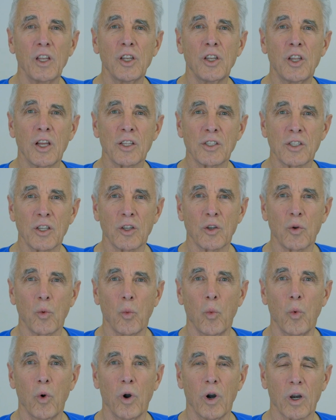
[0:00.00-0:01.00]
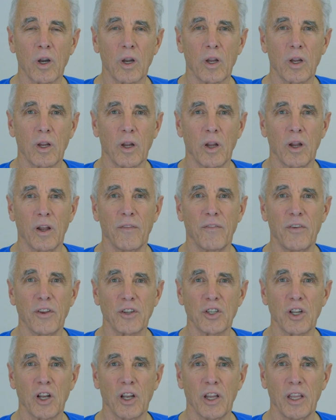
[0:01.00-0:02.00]
doesn't work
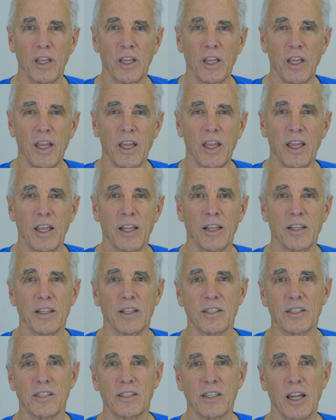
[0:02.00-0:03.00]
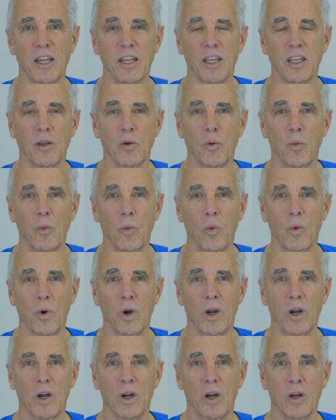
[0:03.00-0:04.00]
efficiently in the setting
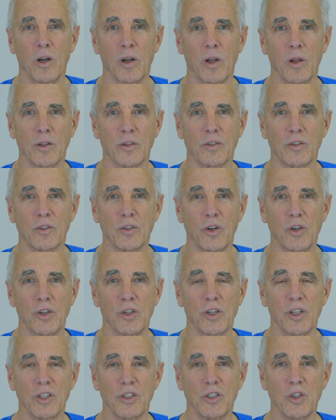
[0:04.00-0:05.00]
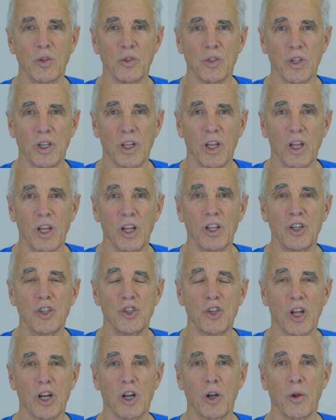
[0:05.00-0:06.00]
where a surgeon is using
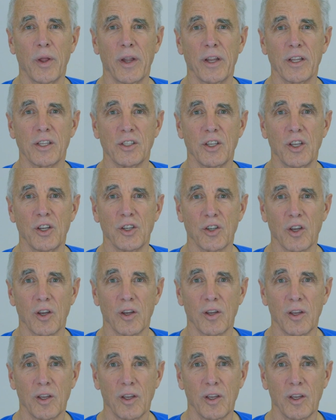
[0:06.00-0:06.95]
general anesthesia.